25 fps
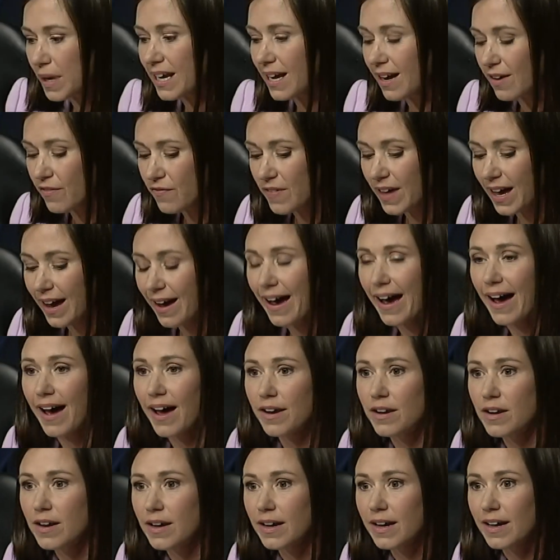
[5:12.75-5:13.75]
but
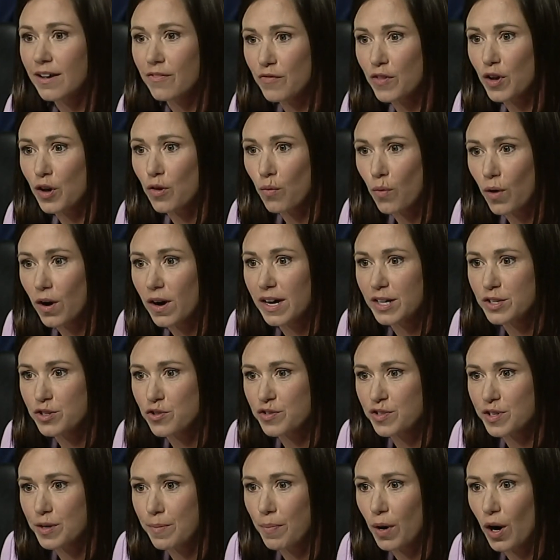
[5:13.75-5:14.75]
if there were
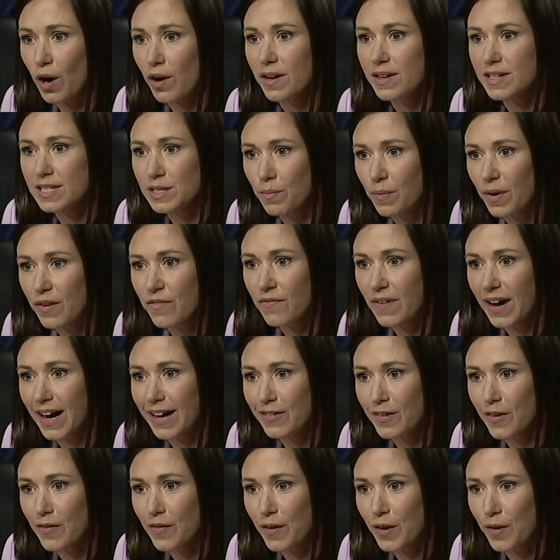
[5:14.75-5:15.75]
interested parties and we
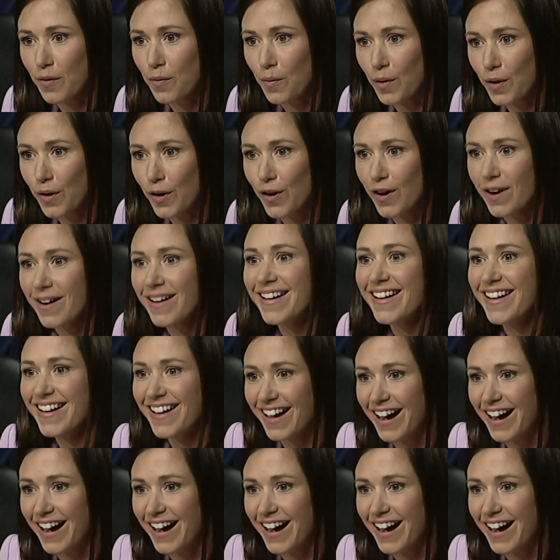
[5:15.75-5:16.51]
find that there were,